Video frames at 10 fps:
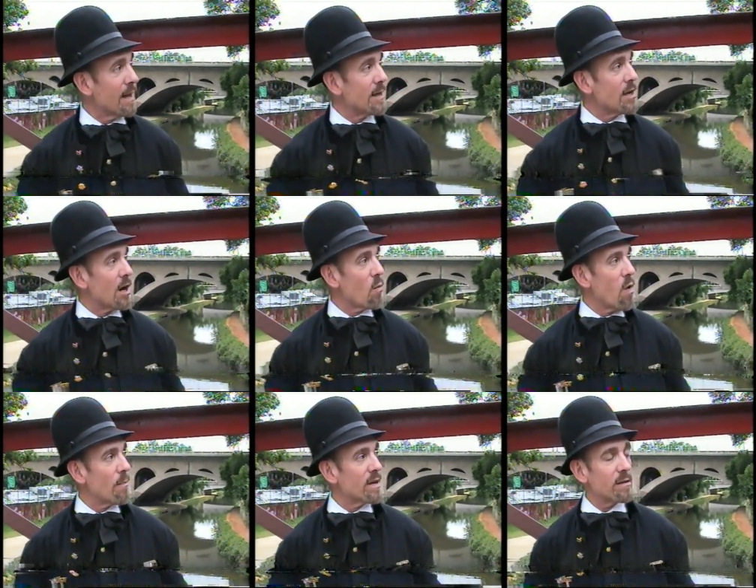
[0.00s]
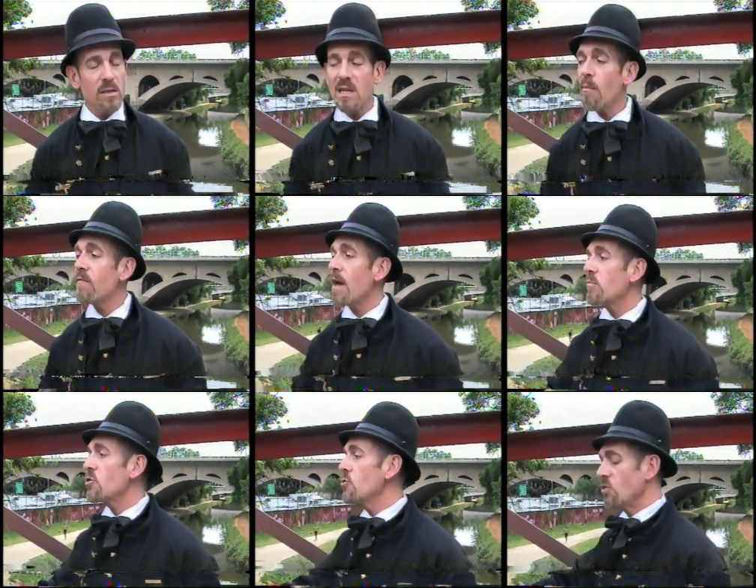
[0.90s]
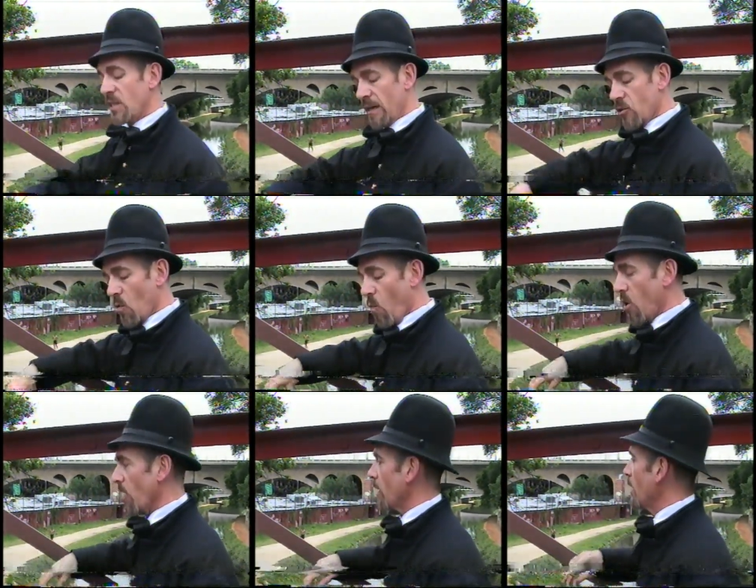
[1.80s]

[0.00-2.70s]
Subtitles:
and young women, some of them too sick to work.